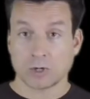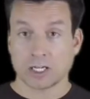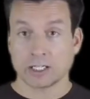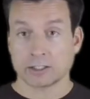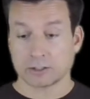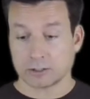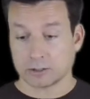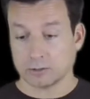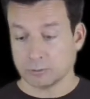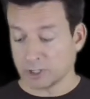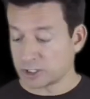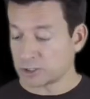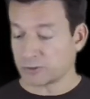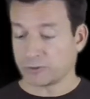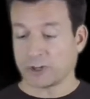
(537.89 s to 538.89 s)
on to
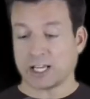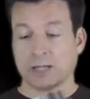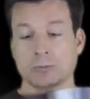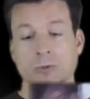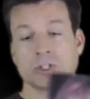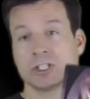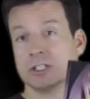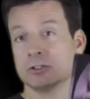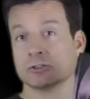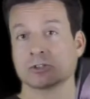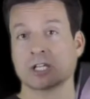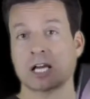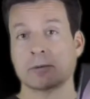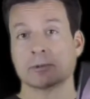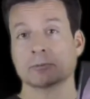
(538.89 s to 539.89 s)
much fame with his
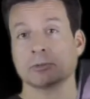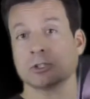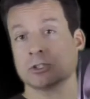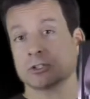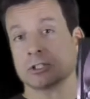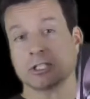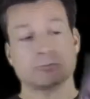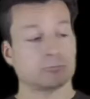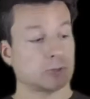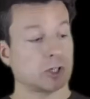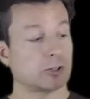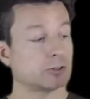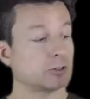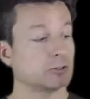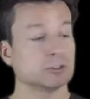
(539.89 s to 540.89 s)
comic book and
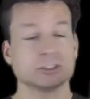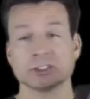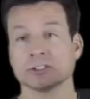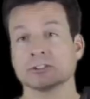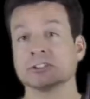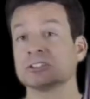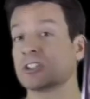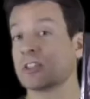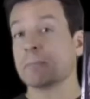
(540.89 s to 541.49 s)
cartoon series,